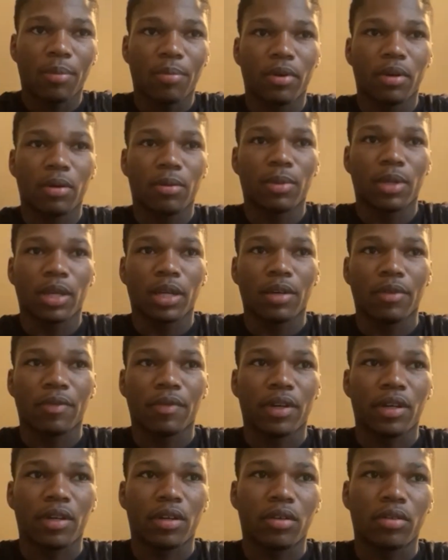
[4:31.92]
put him like
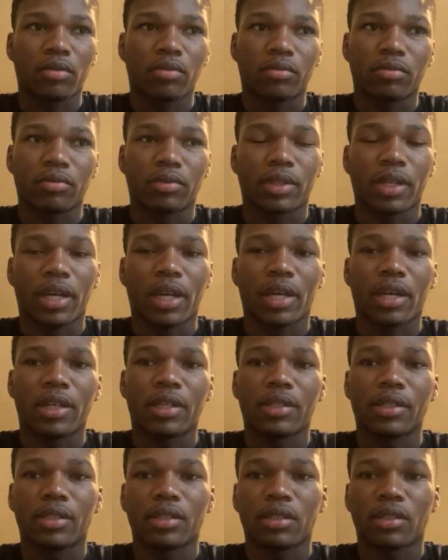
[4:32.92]
around
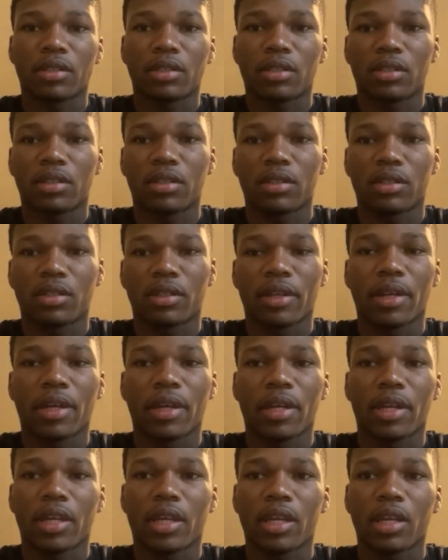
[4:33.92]
nine,
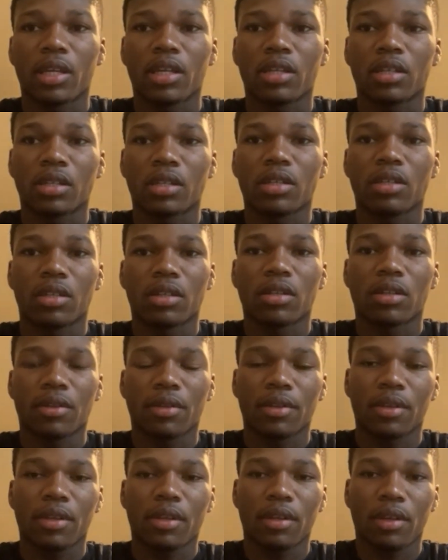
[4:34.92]
nine, eight.
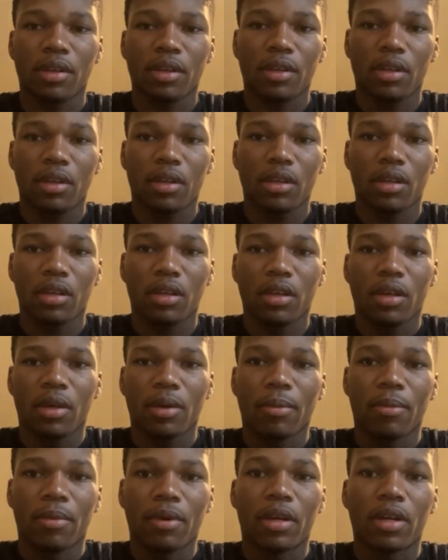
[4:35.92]
Yeah.
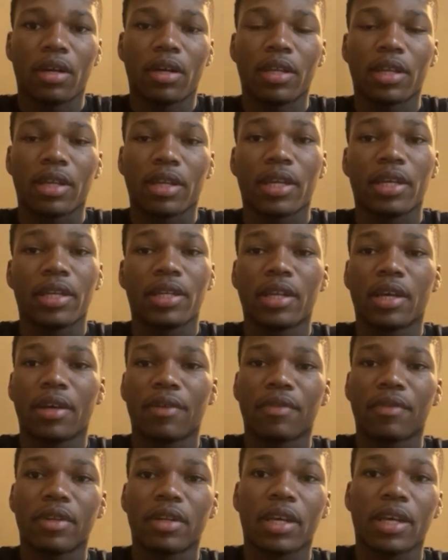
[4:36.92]
But uh, yeah, he
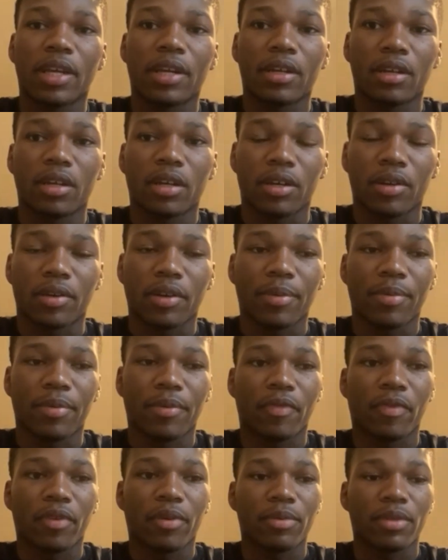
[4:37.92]
definitely had a, a great
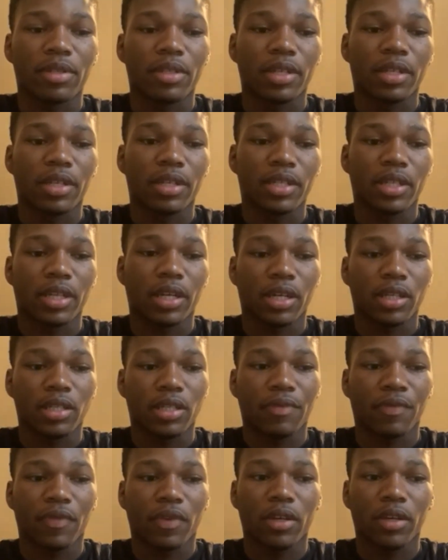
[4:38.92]
performance against
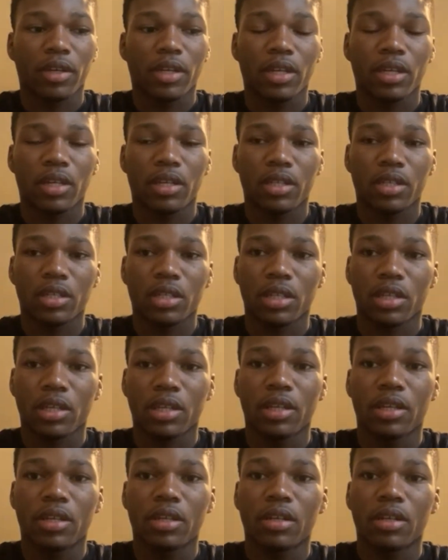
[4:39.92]
Oscar Valdez,
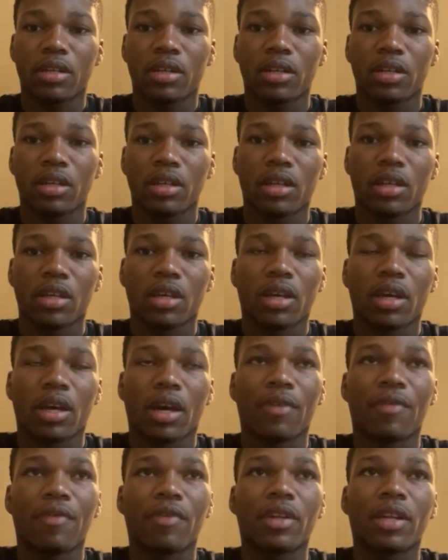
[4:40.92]
and uh,
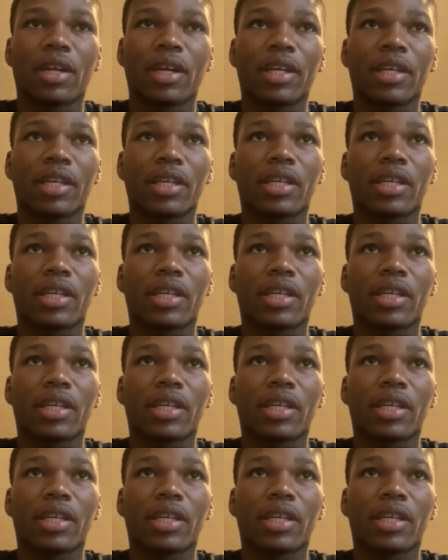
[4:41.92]
I feel like